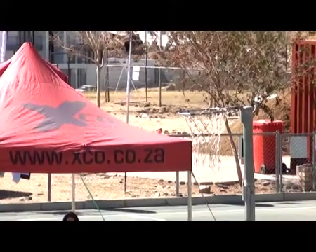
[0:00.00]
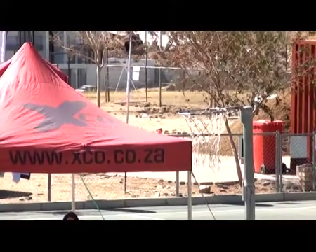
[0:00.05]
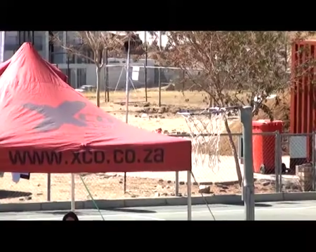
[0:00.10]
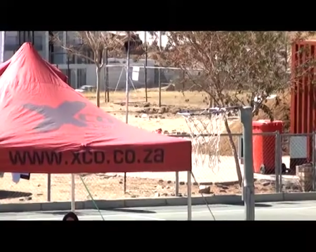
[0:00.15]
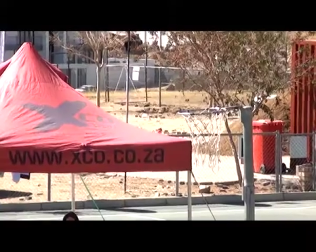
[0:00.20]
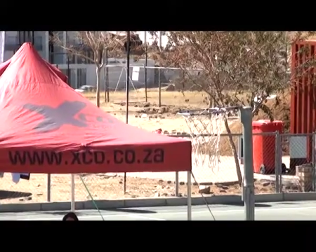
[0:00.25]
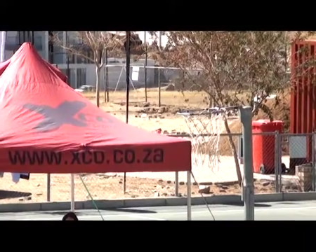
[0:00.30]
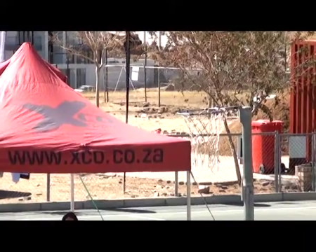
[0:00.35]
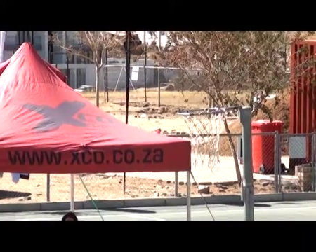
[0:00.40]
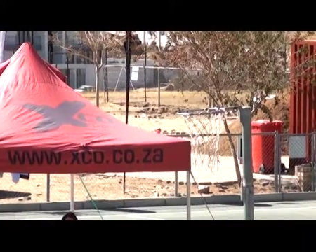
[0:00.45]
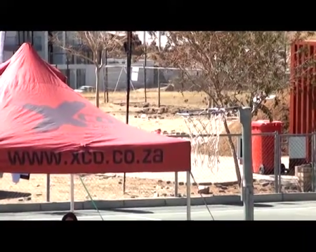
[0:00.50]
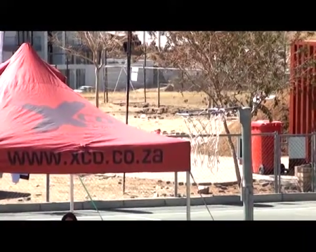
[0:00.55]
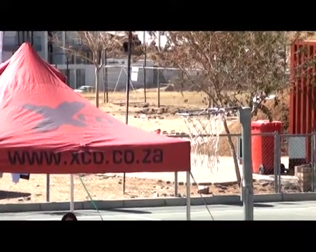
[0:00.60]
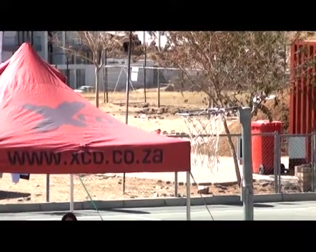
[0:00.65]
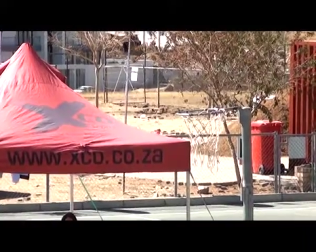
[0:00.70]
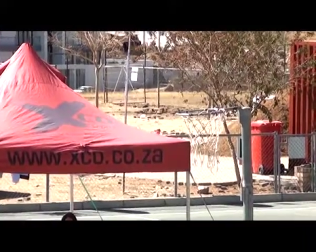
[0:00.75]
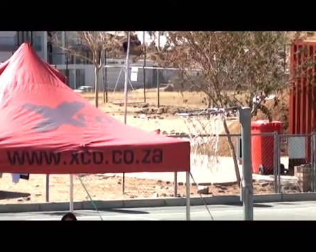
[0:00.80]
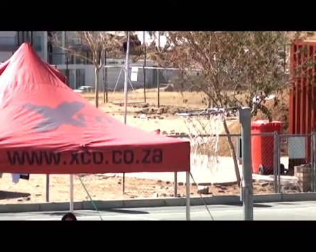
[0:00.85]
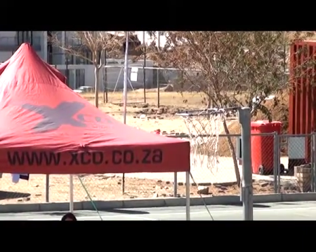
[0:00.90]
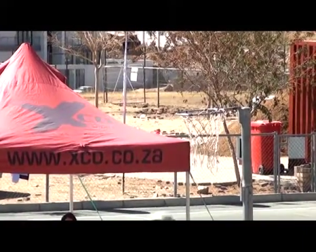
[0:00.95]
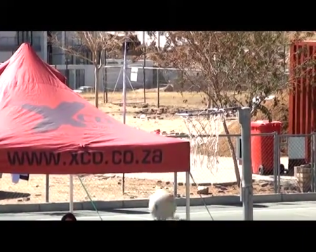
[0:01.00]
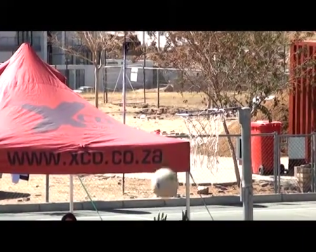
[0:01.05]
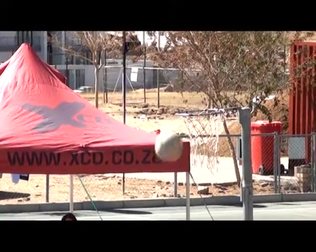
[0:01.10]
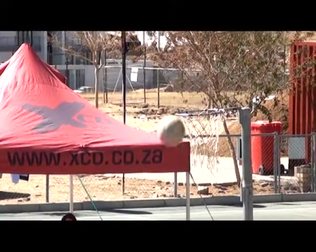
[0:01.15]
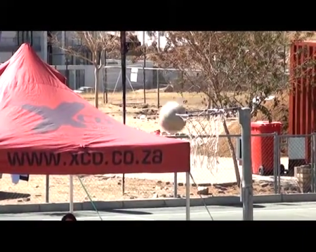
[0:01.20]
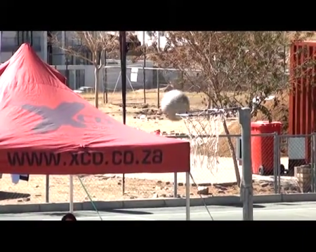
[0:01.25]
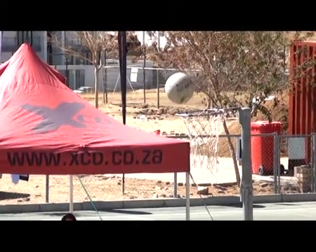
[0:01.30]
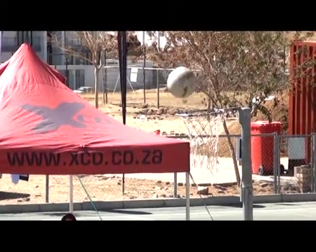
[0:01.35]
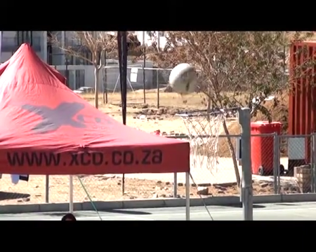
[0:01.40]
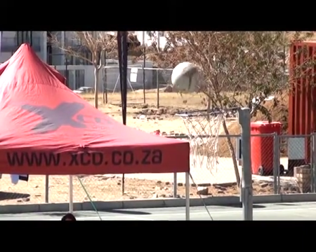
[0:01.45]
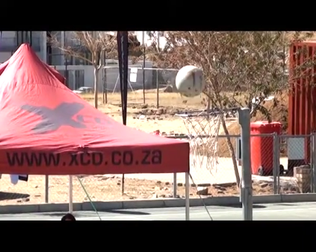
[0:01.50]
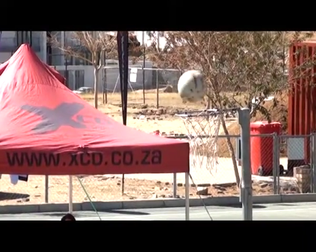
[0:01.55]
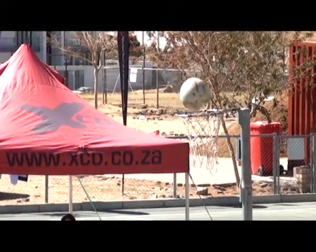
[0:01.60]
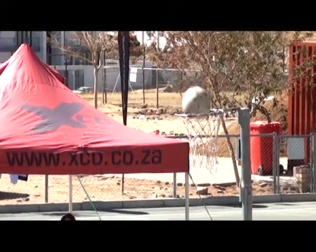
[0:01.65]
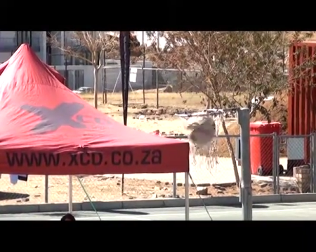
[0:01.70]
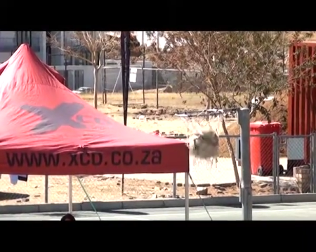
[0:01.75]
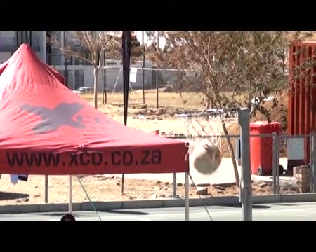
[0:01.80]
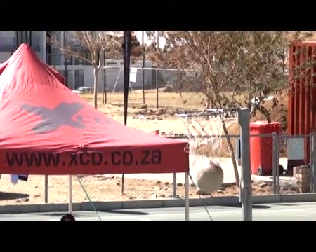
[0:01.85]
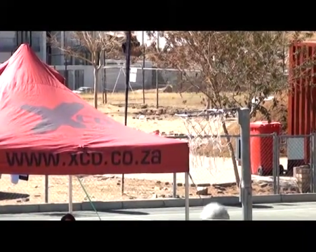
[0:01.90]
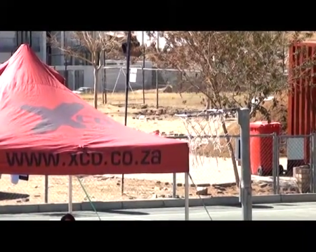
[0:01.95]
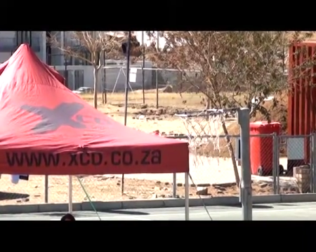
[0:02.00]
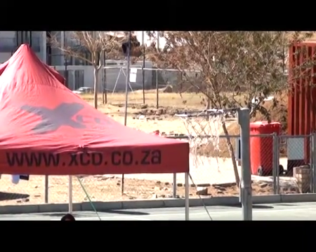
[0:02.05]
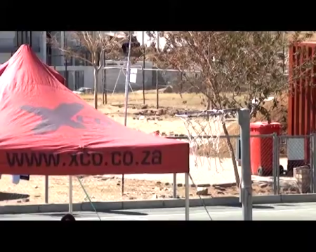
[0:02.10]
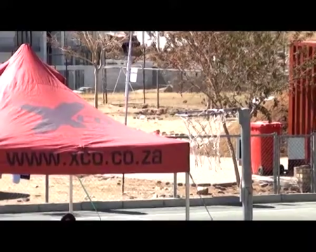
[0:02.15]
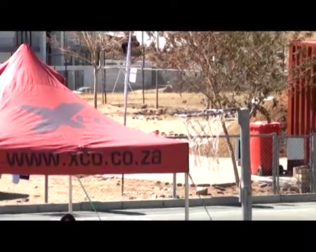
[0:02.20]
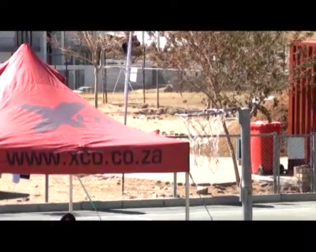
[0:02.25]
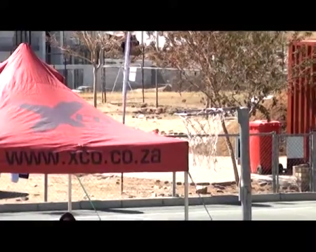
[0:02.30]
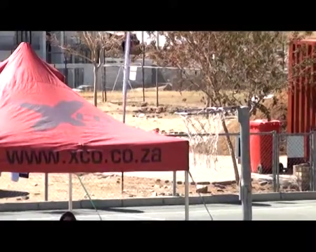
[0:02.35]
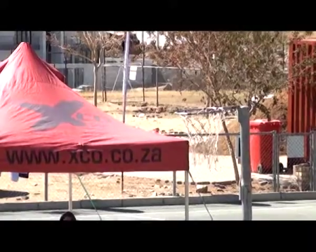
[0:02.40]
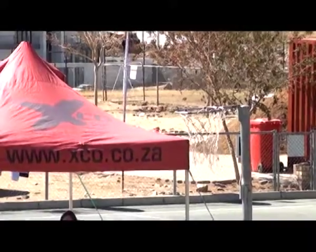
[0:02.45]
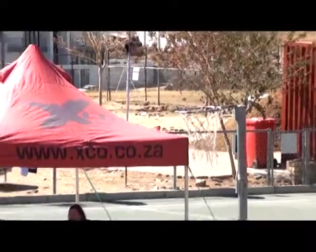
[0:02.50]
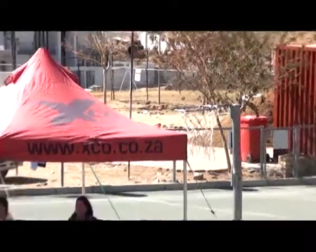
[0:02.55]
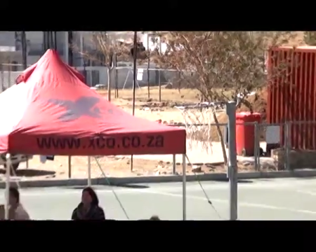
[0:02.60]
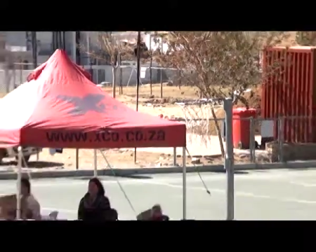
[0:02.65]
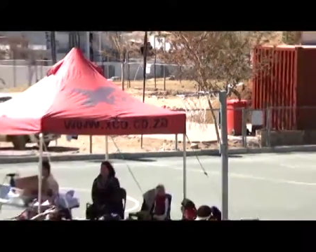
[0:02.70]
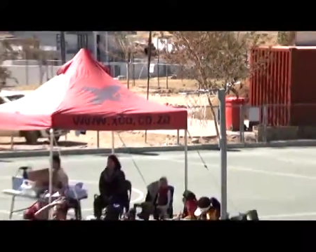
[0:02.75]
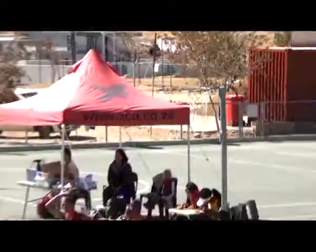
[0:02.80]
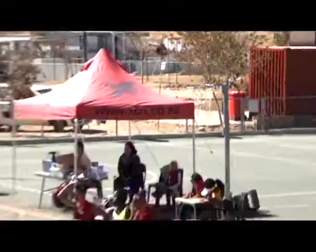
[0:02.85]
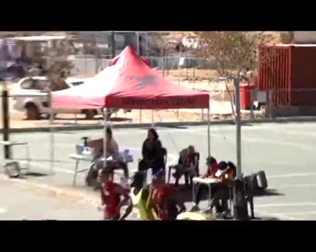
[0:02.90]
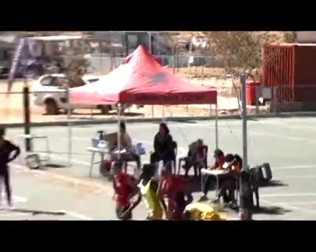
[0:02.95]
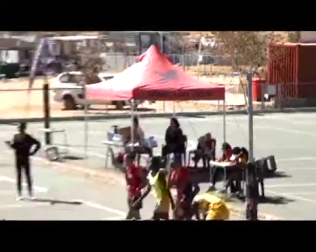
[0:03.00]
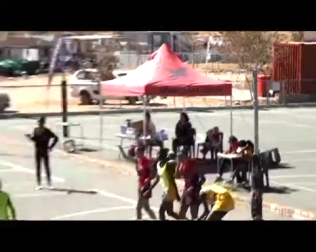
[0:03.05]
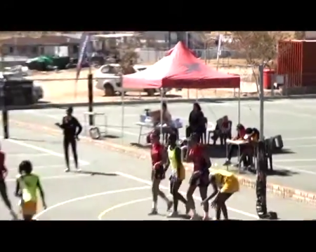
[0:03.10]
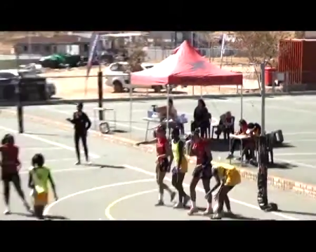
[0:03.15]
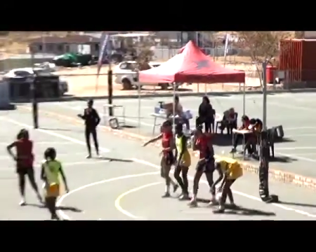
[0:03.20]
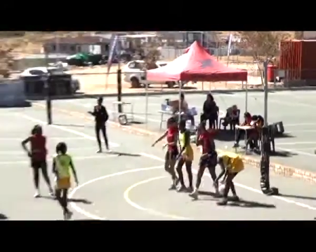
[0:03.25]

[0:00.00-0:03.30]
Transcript: (no speaker visible)